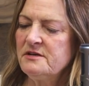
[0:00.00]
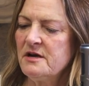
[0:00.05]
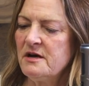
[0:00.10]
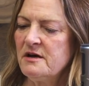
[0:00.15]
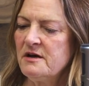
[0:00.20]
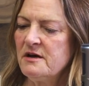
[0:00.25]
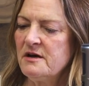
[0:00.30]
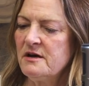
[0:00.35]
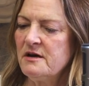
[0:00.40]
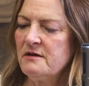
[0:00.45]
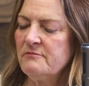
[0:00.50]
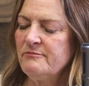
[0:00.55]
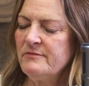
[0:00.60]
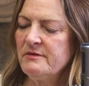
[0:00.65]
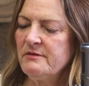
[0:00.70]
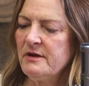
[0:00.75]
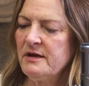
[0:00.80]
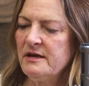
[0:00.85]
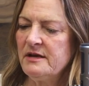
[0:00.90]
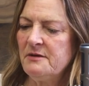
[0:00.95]

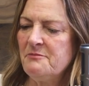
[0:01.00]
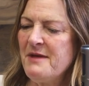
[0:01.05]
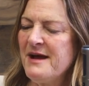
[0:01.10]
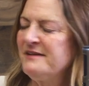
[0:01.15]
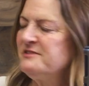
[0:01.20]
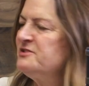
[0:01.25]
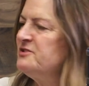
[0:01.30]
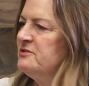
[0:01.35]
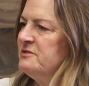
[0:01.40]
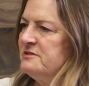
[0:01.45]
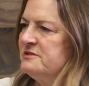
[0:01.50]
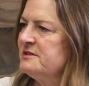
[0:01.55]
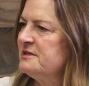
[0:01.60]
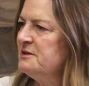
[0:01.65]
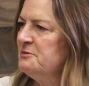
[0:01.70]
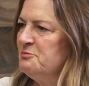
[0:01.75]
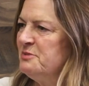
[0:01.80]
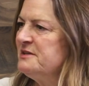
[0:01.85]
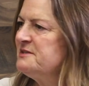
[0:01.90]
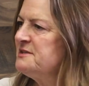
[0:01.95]
He had a master's
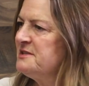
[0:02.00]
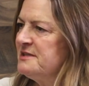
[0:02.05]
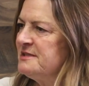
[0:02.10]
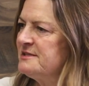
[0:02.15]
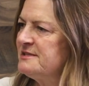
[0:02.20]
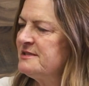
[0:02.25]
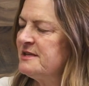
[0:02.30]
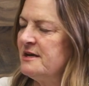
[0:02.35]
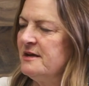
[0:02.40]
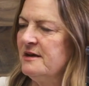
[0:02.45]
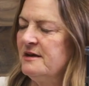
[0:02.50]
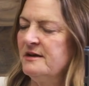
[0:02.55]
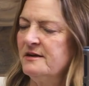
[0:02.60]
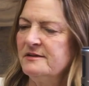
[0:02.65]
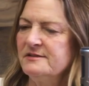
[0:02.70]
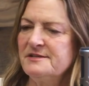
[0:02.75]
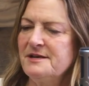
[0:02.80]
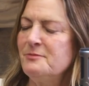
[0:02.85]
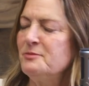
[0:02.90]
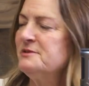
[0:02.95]
in business, and
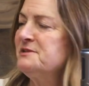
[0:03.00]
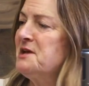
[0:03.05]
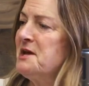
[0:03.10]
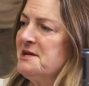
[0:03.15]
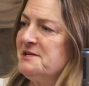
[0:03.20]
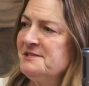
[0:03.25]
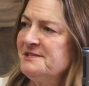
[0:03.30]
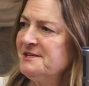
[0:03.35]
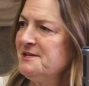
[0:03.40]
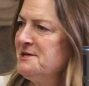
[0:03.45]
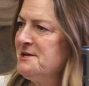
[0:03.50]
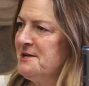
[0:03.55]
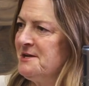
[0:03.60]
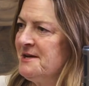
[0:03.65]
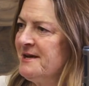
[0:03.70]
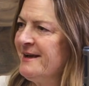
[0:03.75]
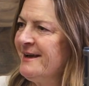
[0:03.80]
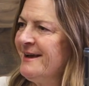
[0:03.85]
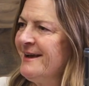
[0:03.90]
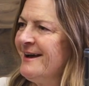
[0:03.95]
his name was Casey
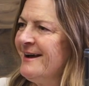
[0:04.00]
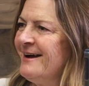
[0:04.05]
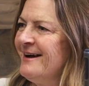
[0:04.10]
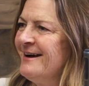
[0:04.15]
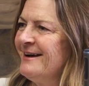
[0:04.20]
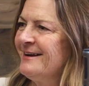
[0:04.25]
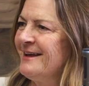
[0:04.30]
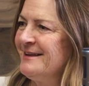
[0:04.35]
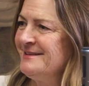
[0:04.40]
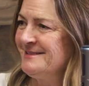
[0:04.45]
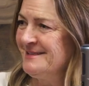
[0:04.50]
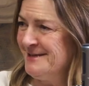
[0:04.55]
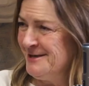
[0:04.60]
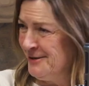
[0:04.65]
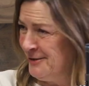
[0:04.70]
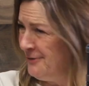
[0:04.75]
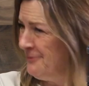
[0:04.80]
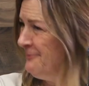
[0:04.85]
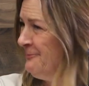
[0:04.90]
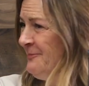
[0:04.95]

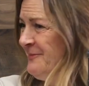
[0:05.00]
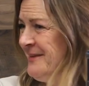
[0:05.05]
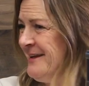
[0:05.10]
Hill,